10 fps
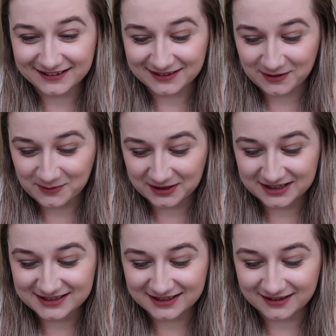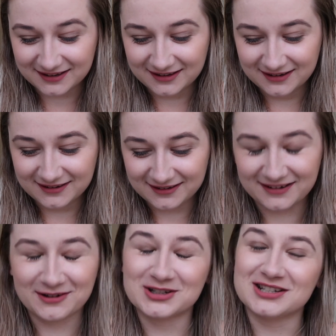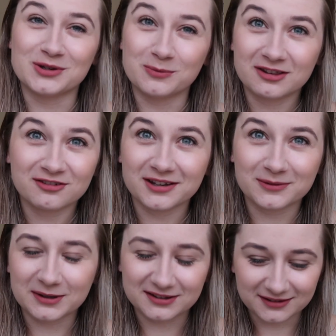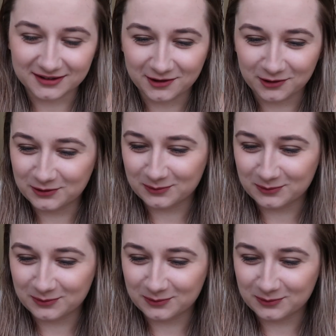So I wanted to, I know she shouldn't be the first person that knows,